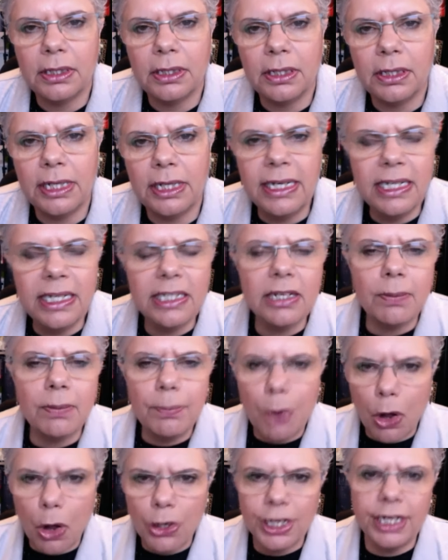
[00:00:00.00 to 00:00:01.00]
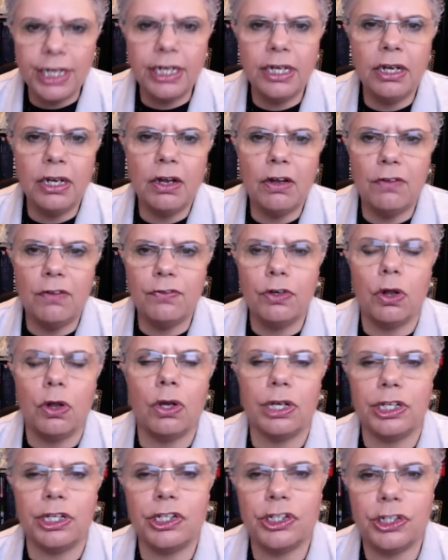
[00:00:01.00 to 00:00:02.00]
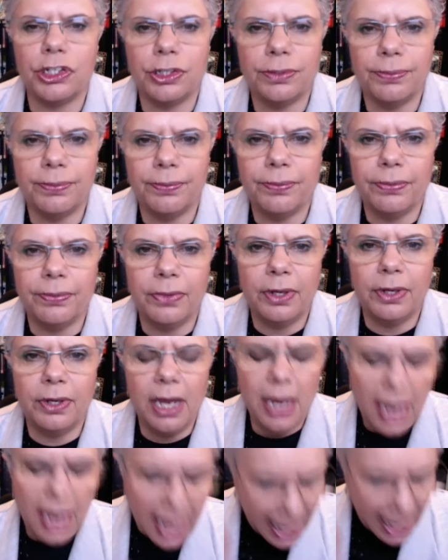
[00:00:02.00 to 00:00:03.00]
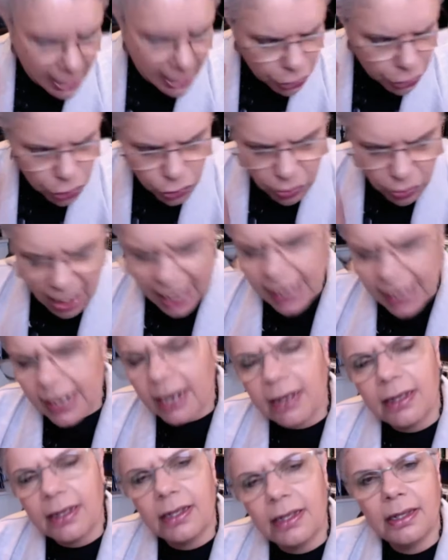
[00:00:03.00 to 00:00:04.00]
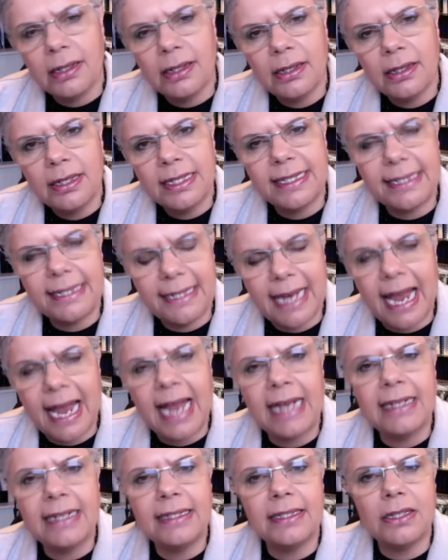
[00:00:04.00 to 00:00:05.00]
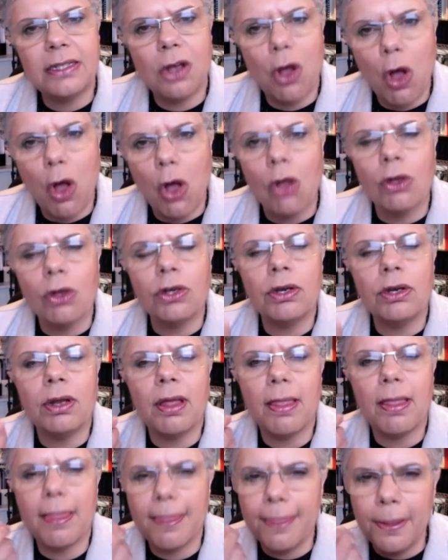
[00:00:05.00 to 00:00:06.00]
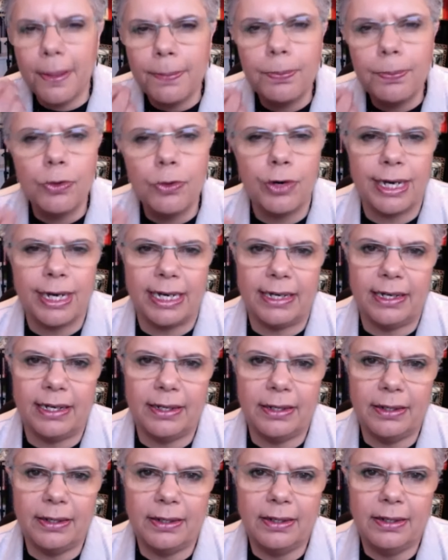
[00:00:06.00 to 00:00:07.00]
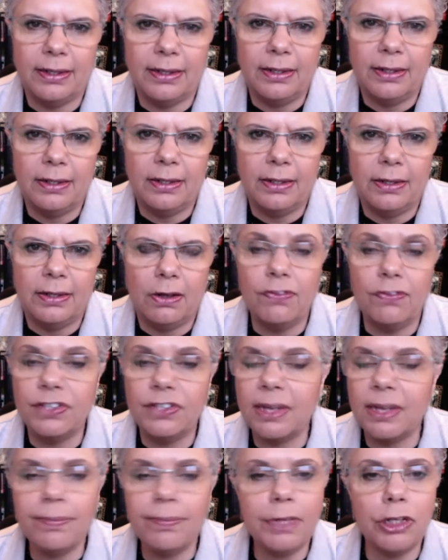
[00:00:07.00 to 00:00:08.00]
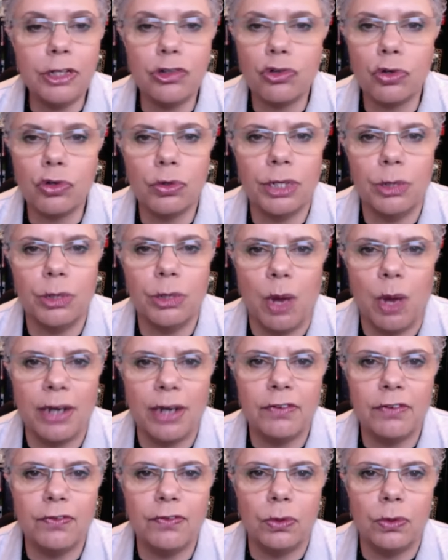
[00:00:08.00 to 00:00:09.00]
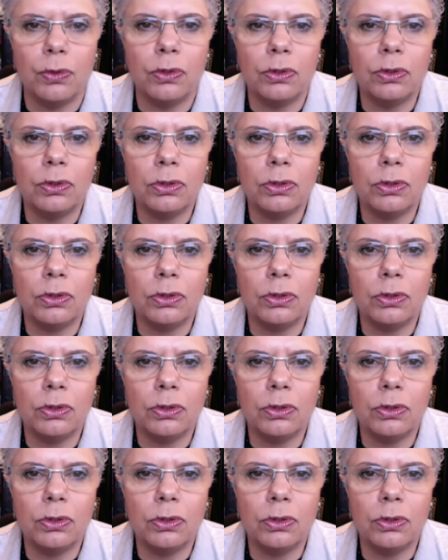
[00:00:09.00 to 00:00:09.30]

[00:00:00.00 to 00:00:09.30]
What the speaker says: It is a body of knowledge. And Australia stands on the brink of something truly wonderful,